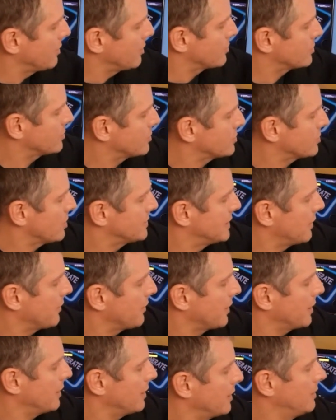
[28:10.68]
under their service
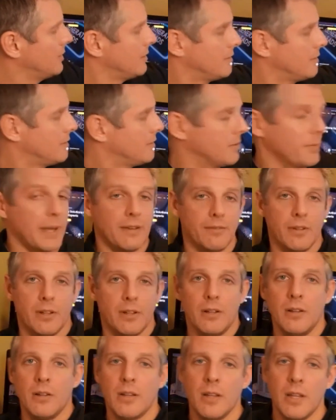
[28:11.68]
area for
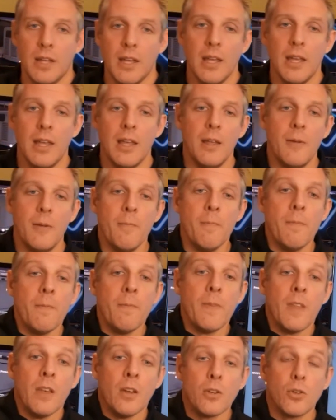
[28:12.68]
Bentonville,
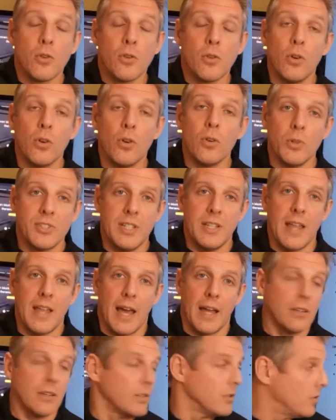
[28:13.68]
Google will see
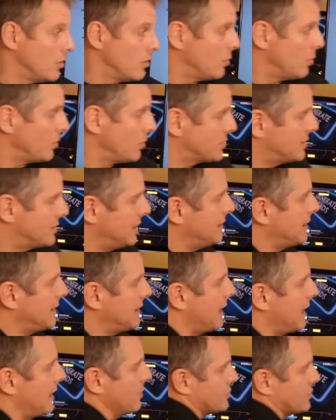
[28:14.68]
that. Google will see
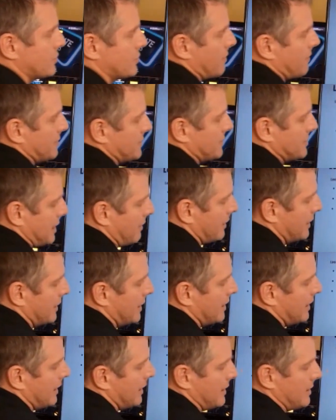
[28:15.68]
that your service
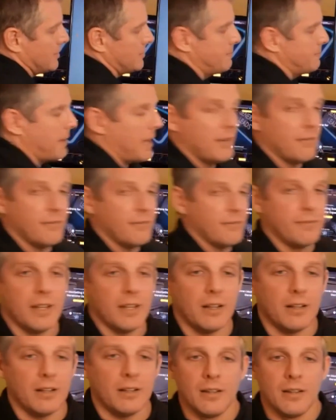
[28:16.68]
area is
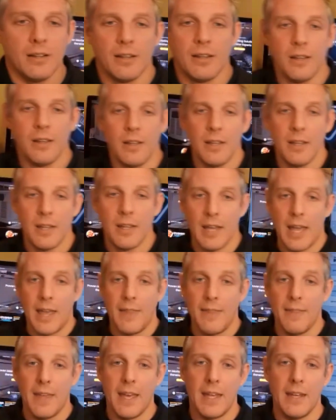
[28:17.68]
Bentonville,
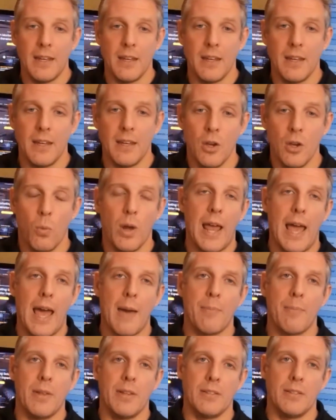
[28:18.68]
and then what
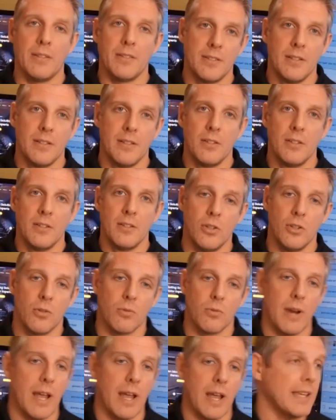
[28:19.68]
happens to
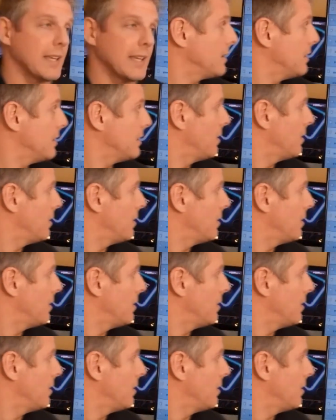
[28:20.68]
your ranking,